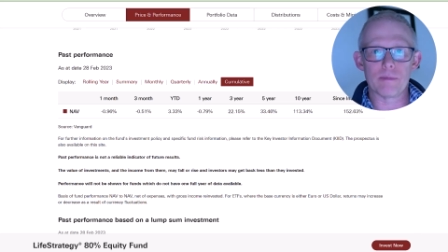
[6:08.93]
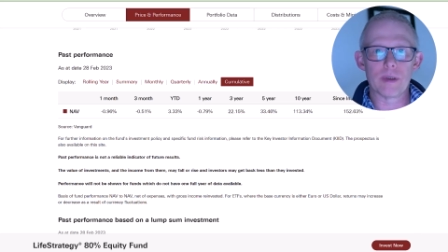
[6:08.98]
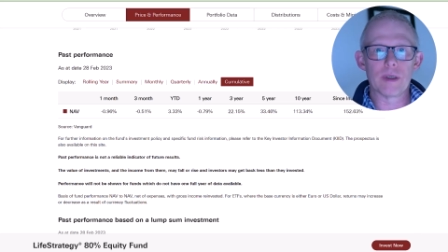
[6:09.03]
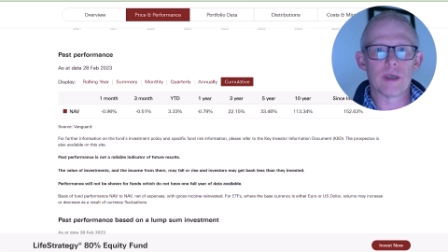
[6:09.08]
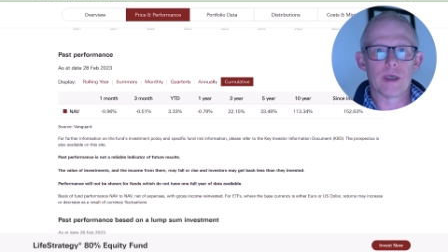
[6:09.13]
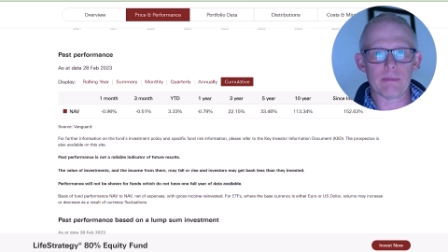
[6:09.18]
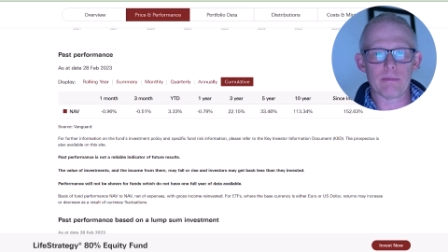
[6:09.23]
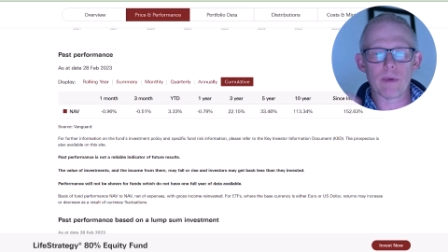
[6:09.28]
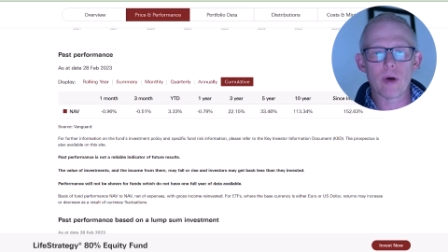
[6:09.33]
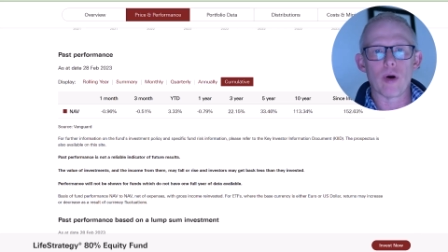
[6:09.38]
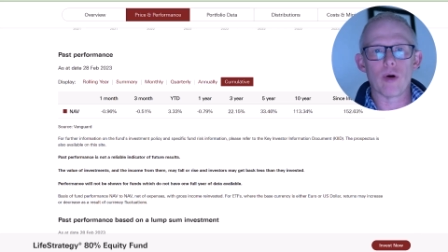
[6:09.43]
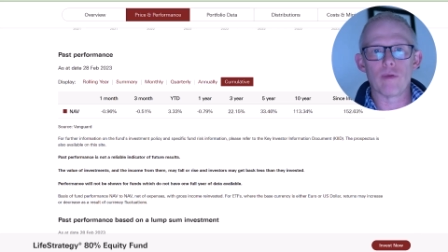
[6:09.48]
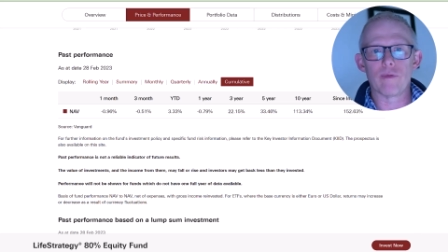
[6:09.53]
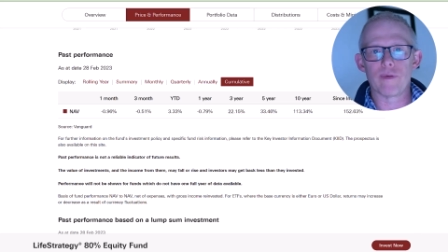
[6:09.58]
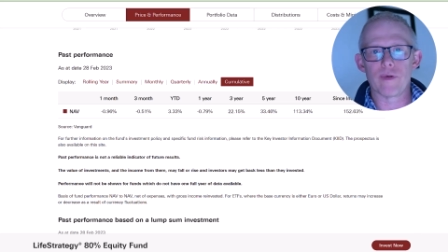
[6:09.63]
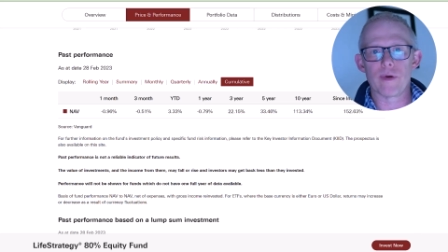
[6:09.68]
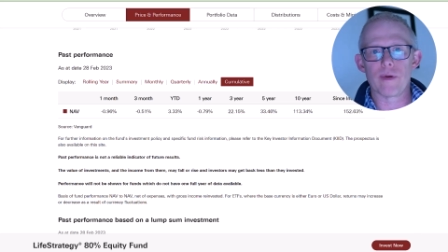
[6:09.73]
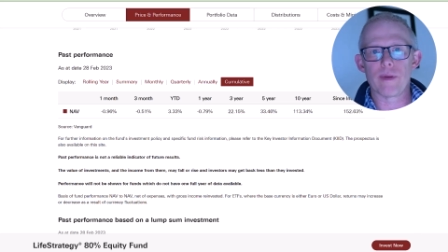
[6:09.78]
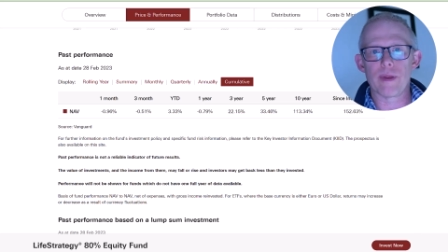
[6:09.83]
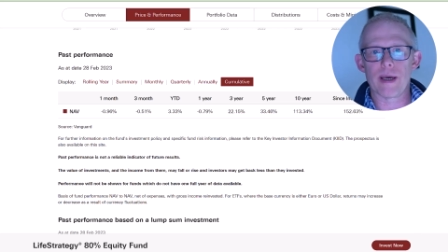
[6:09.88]
over
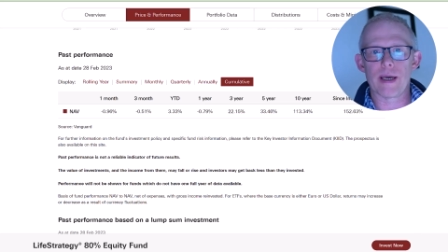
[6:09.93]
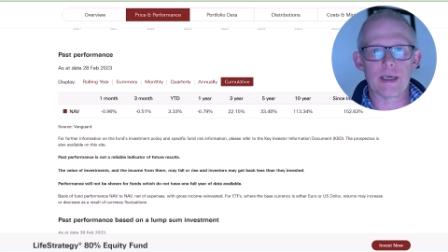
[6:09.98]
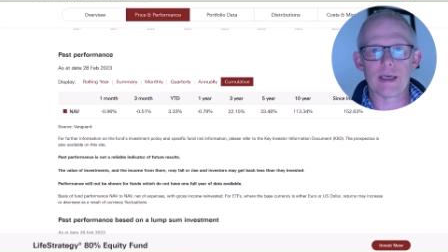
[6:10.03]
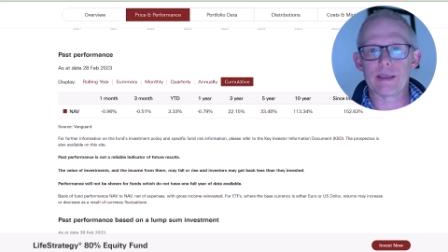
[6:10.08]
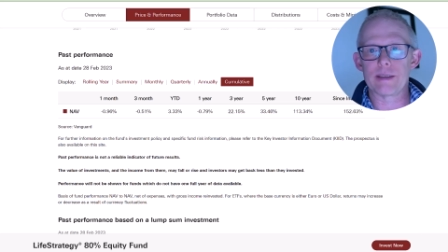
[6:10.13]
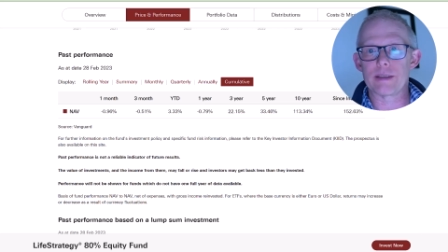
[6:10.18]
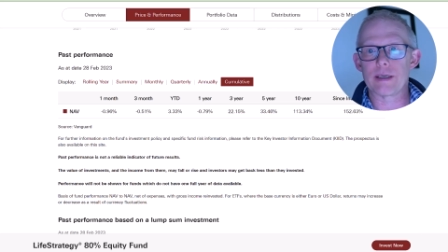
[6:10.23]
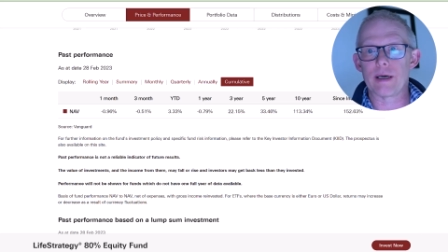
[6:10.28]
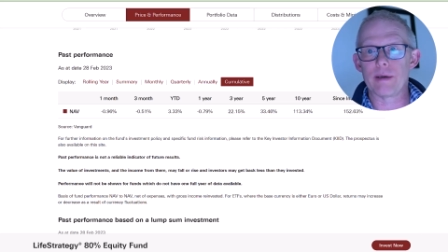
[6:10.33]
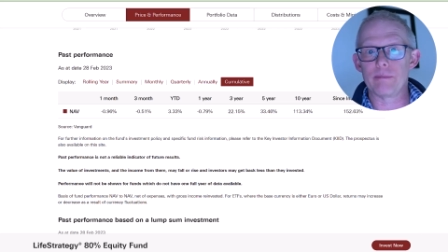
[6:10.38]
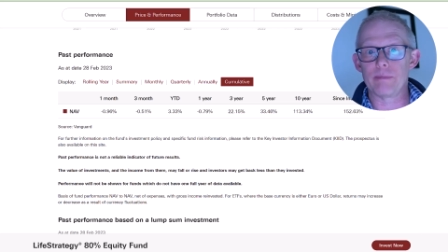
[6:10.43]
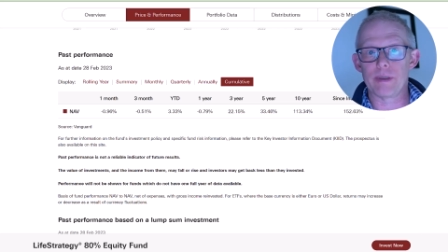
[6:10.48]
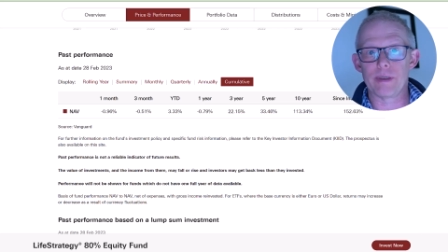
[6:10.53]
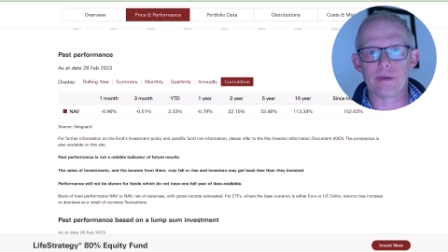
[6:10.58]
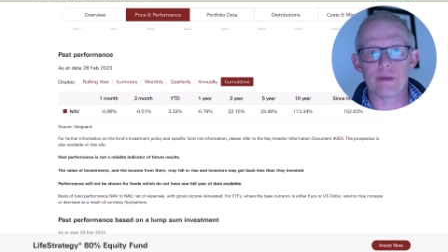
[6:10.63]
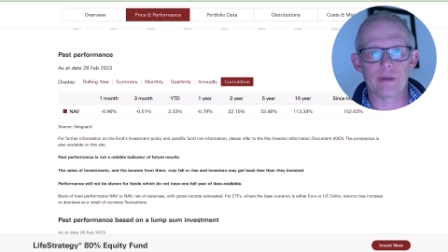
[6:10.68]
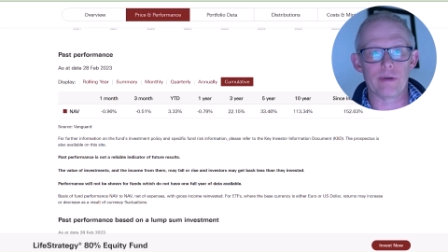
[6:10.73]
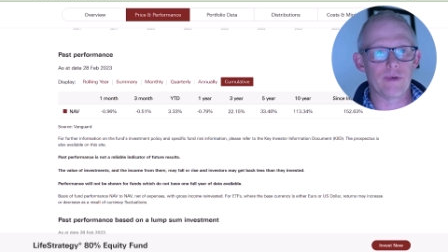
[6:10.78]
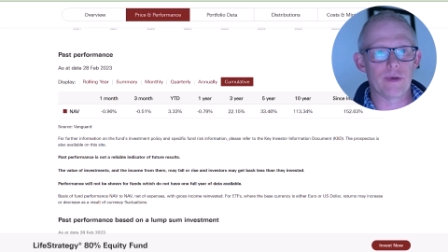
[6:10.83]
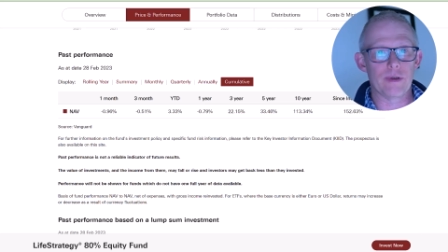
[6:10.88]
that time period
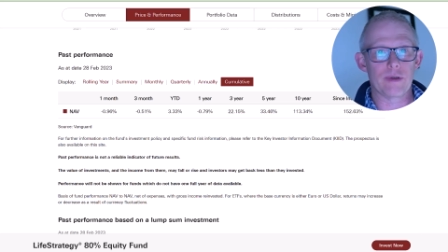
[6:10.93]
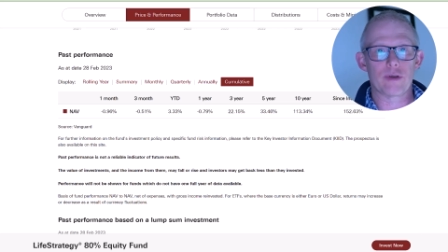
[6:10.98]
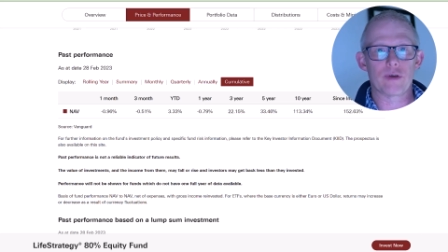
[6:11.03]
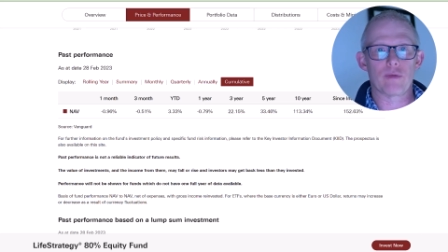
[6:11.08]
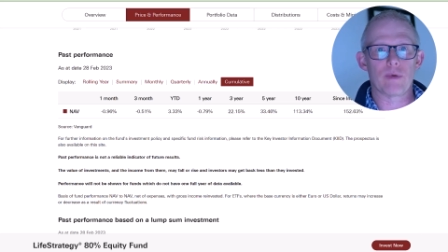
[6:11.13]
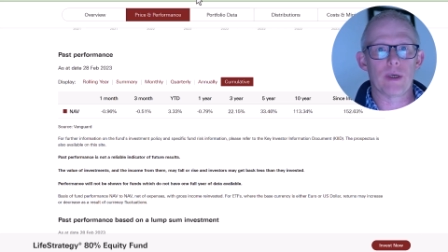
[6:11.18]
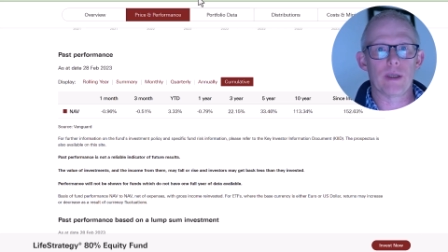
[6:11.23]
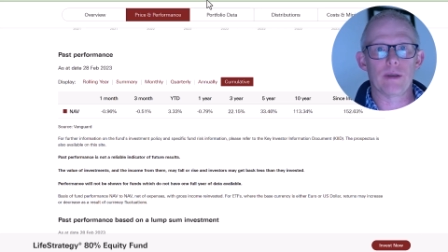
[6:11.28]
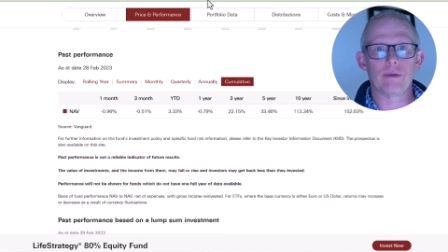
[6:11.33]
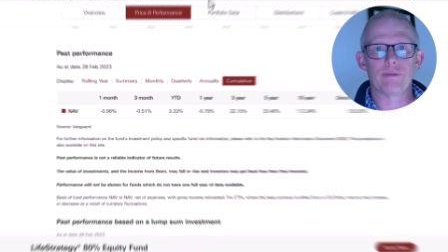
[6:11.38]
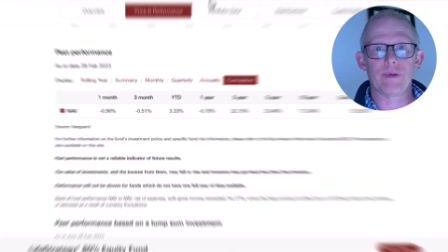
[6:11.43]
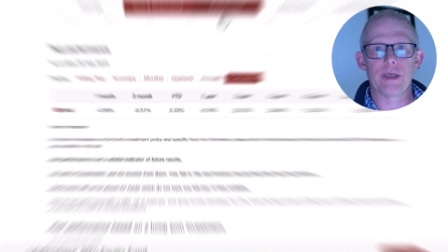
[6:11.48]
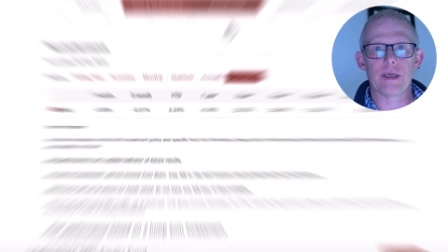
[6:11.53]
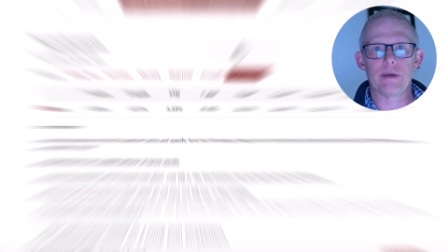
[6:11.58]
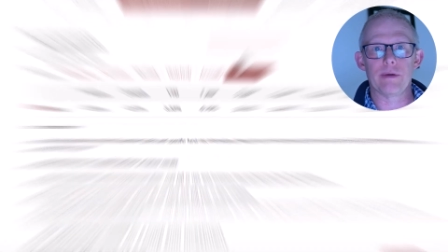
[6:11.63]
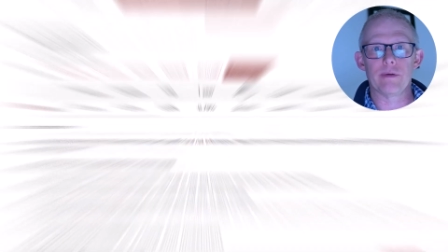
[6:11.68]
of the 12 years.